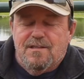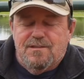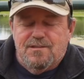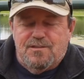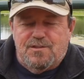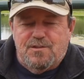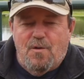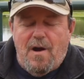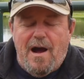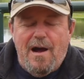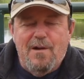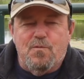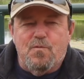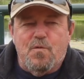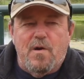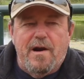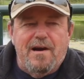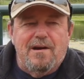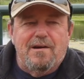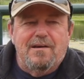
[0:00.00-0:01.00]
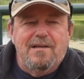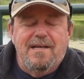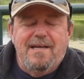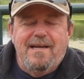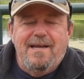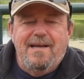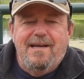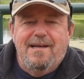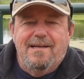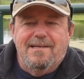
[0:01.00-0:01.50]
So I
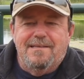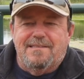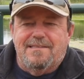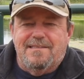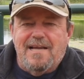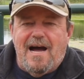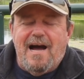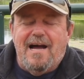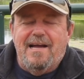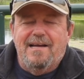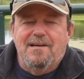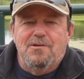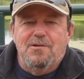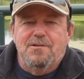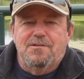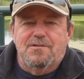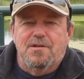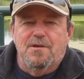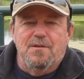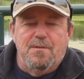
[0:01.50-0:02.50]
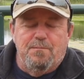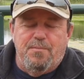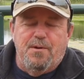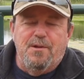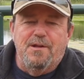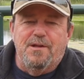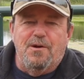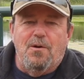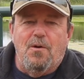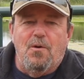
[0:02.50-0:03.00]
rarely dial to the
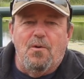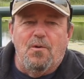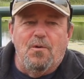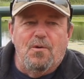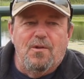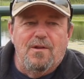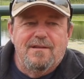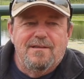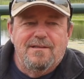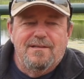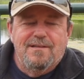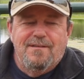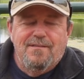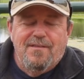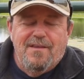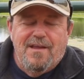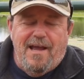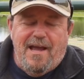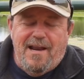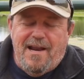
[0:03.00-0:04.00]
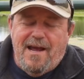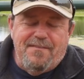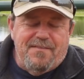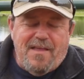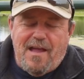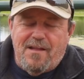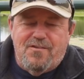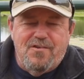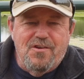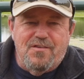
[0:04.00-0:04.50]
bullet hole. And
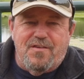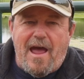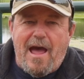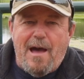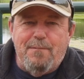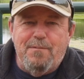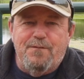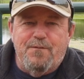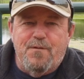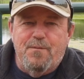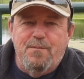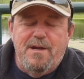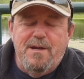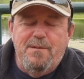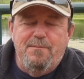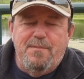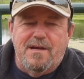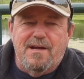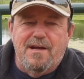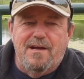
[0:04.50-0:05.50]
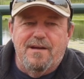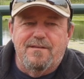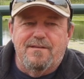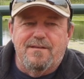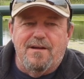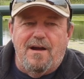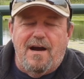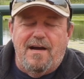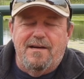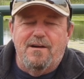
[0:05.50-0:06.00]
that's just habit for me
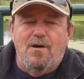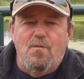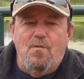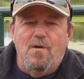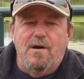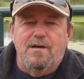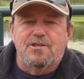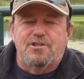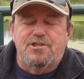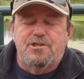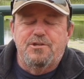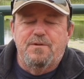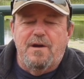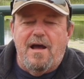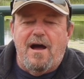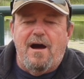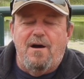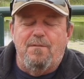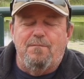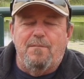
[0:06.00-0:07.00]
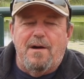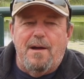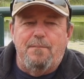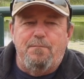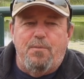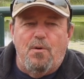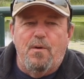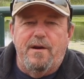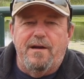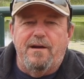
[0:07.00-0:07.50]
because I don't want to shoot out my
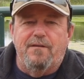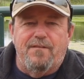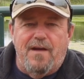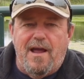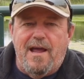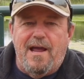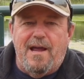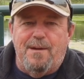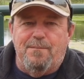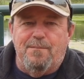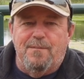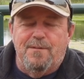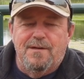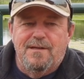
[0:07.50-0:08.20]
point of aim.